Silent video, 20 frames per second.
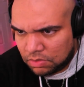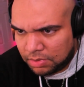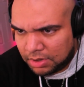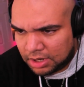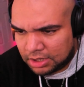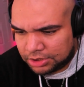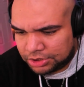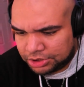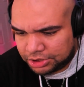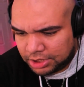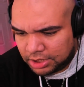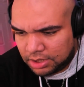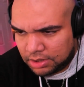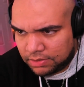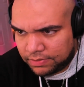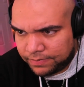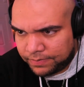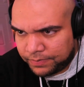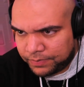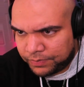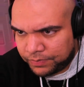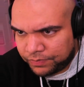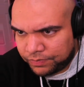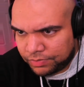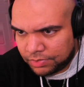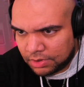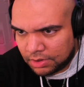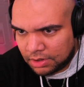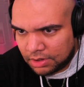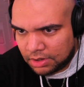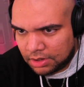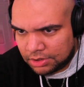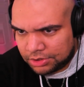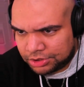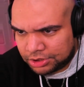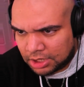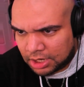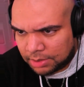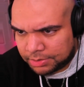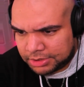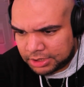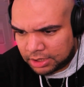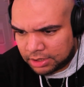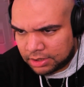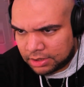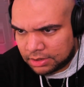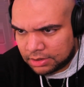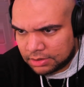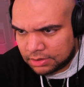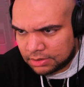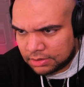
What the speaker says: You better chill. Back off. Good job, Tara.